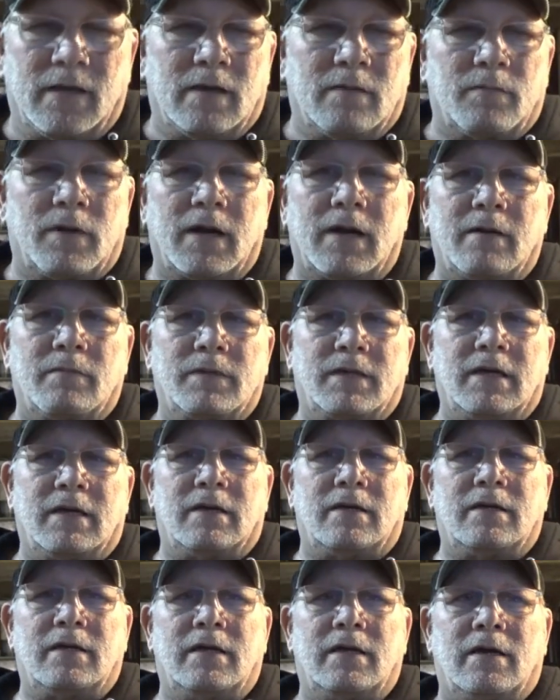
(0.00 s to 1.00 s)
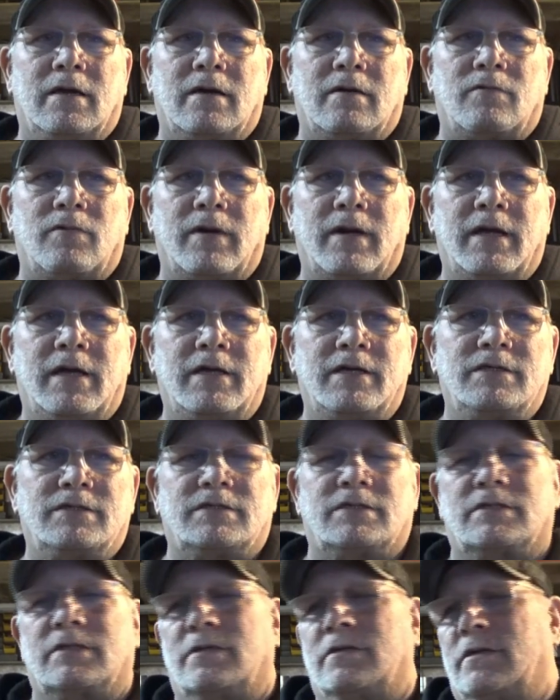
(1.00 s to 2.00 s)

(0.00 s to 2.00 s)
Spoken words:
But I am getting a raise